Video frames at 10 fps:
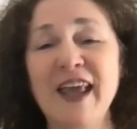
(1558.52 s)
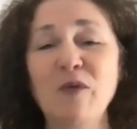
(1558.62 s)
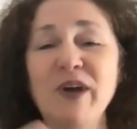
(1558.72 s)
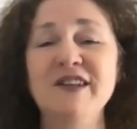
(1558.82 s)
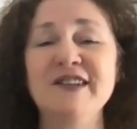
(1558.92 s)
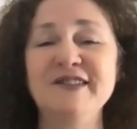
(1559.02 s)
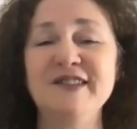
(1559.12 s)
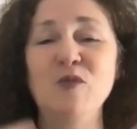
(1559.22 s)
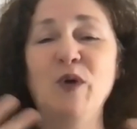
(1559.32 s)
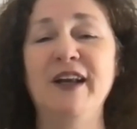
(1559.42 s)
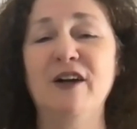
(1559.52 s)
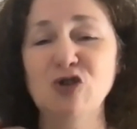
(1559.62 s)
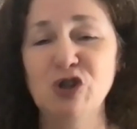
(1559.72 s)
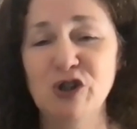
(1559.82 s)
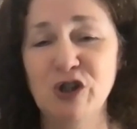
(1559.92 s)
wait to see what
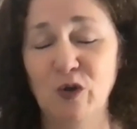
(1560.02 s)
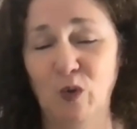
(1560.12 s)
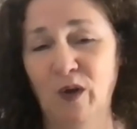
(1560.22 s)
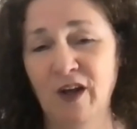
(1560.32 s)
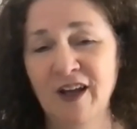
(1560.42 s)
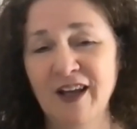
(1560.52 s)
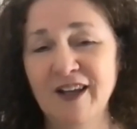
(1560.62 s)
else you do. And